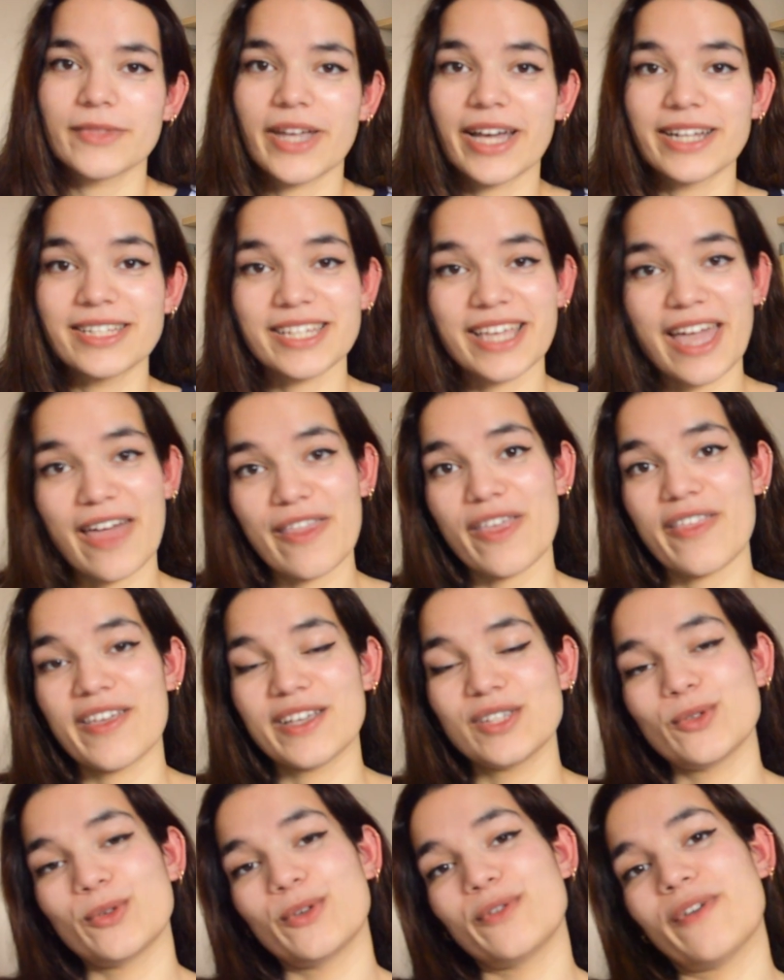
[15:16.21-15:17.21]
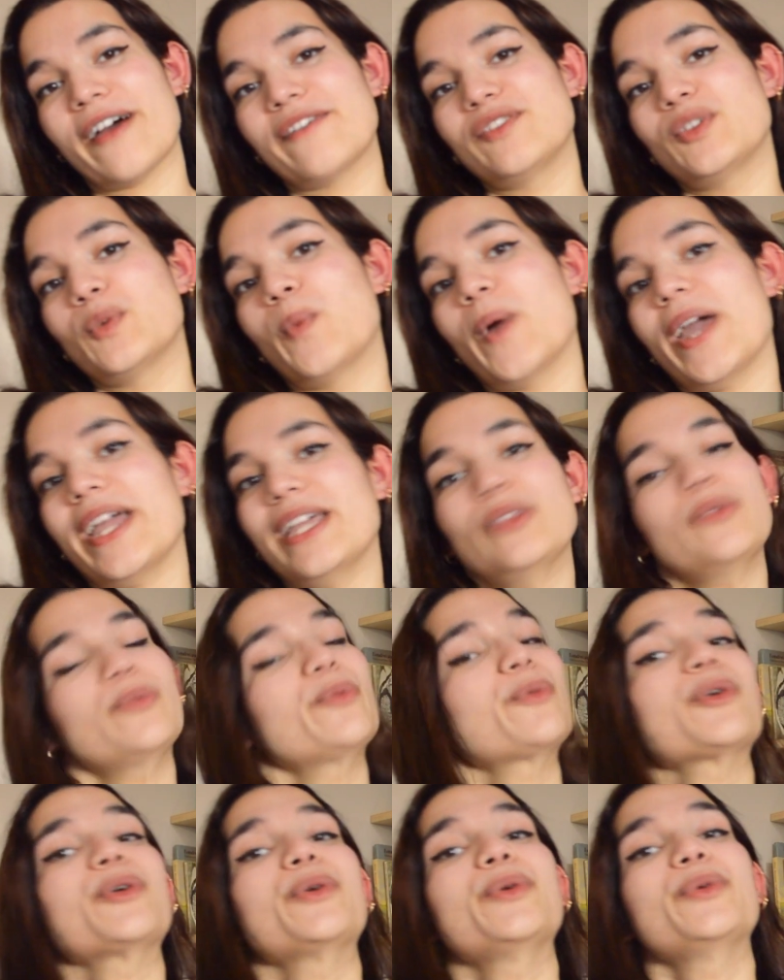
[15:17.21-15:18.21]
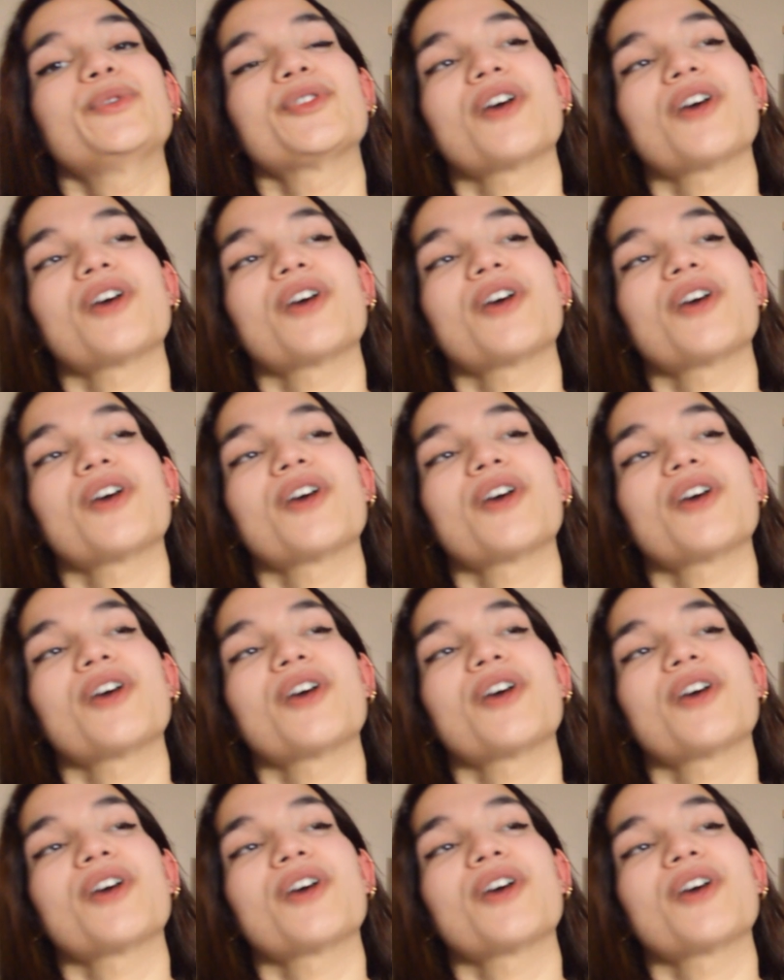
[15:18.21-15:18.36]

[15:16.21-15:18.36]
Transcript: And together they sort of have to wade through